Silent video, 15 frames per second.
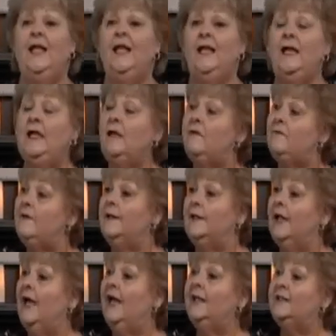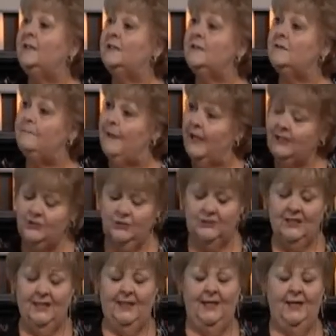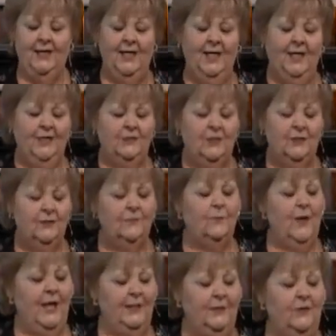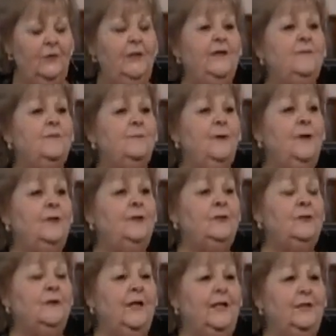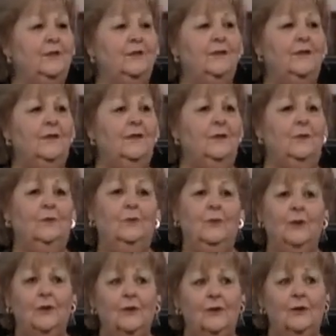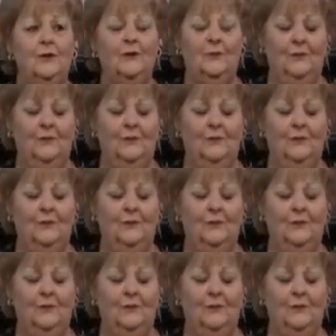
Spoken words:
even and especially to the one who gives birth to it. Whoa.